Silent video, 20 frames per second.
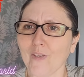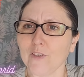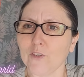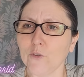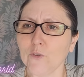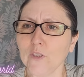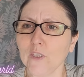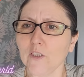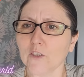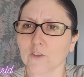
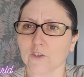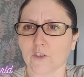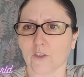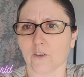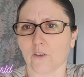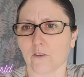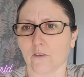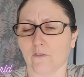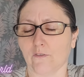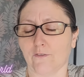doing a lot of
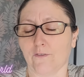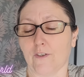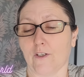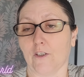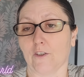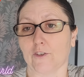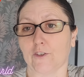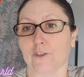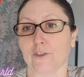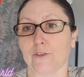short
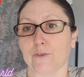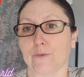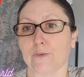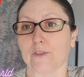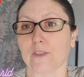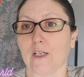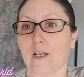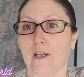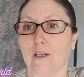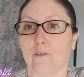photo shoots
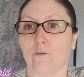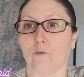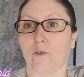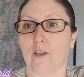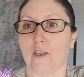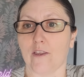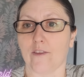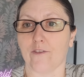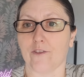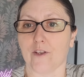and
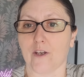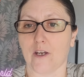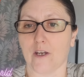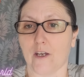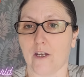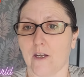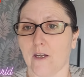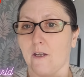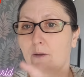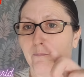with
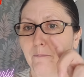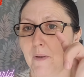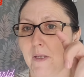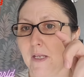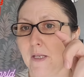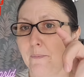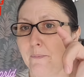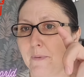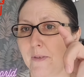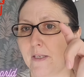uh,
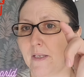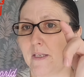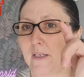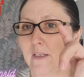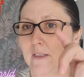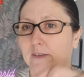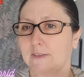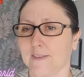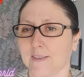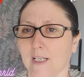
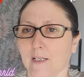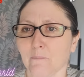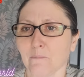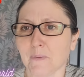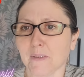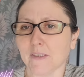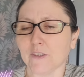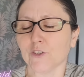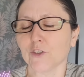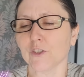baby scan
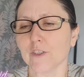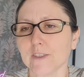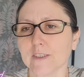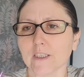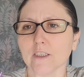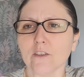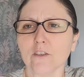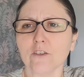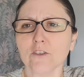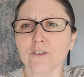pictures.
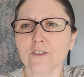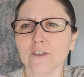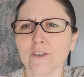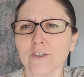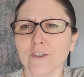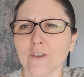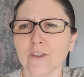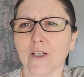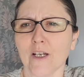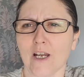And
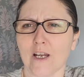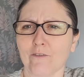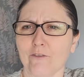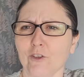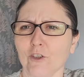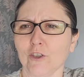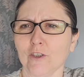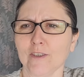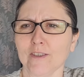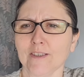also, I've
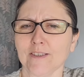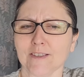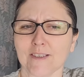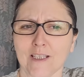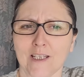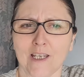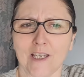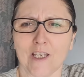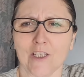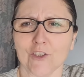noticed
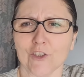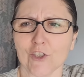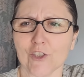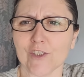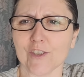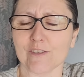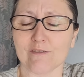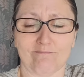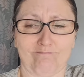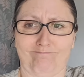
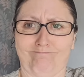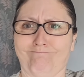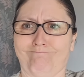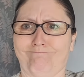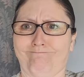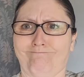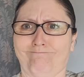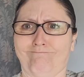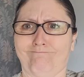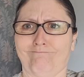she's
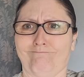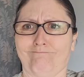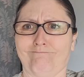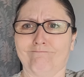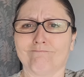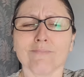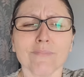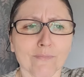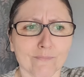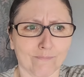
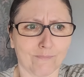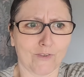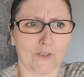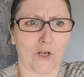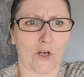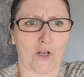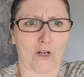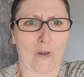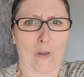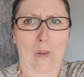
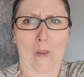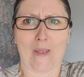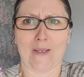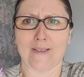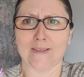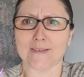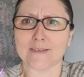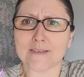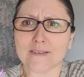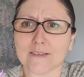got a
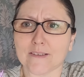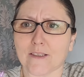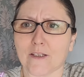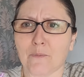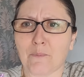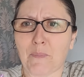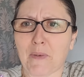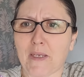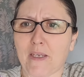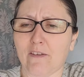list
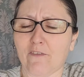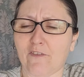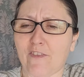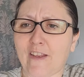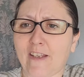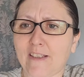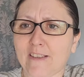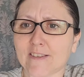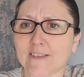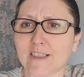of
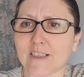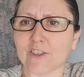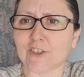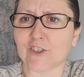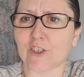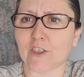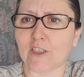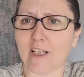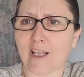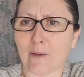things that
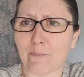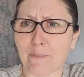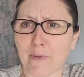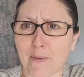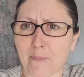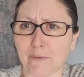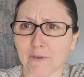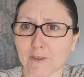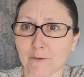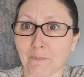she'd like
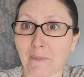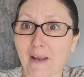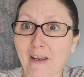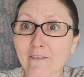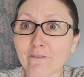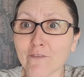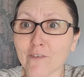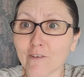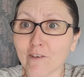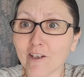people to buy
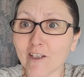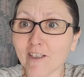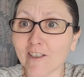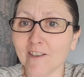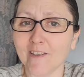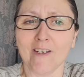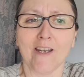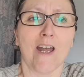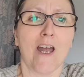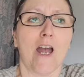for her.
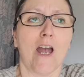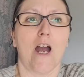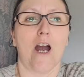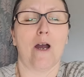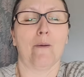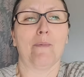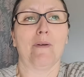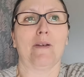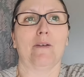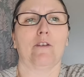
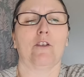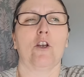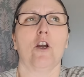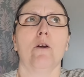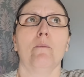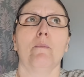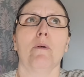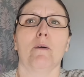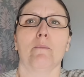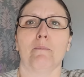I'm like,
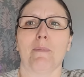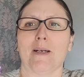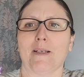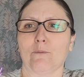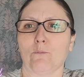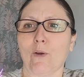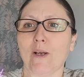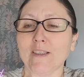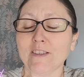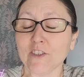come on,
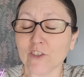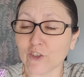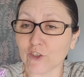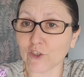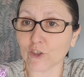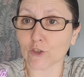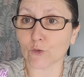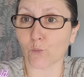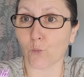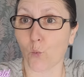man, why didn't
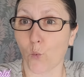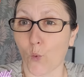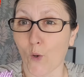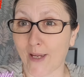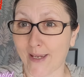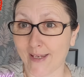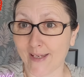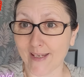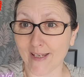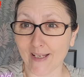she just
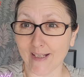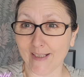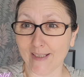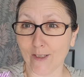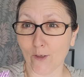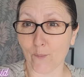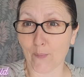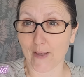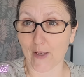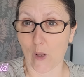wait a
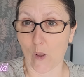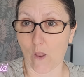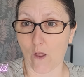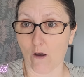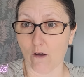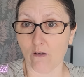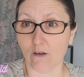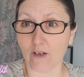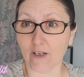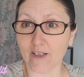little bit
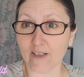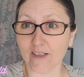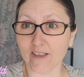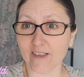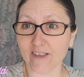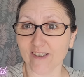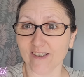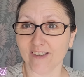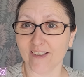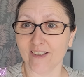
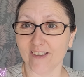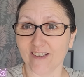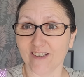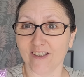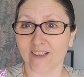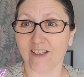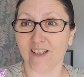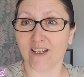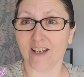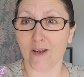longer?
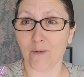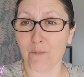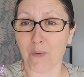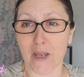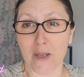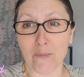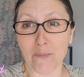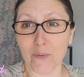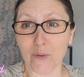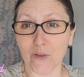
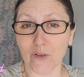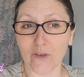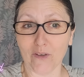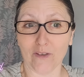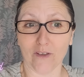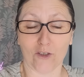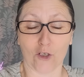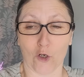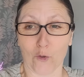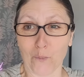
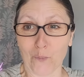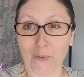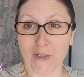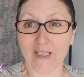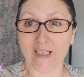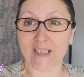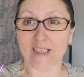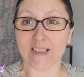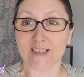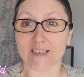People,
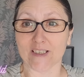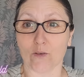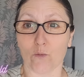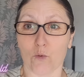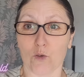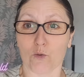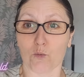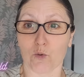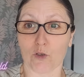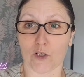companies
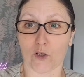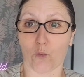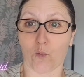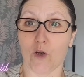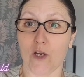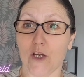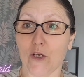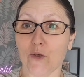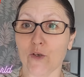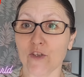would want to
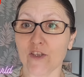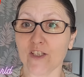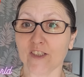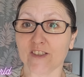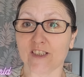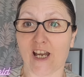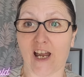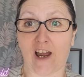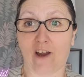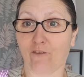work with her
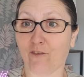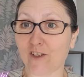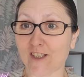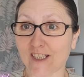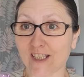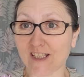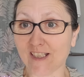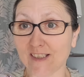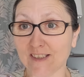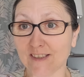to
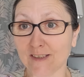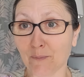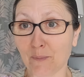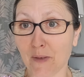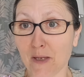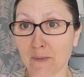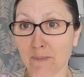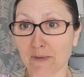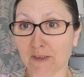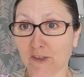advertise the
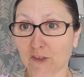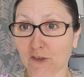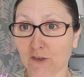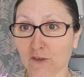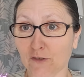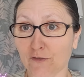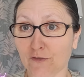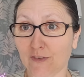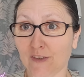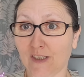baby
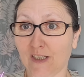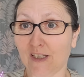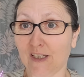stuff.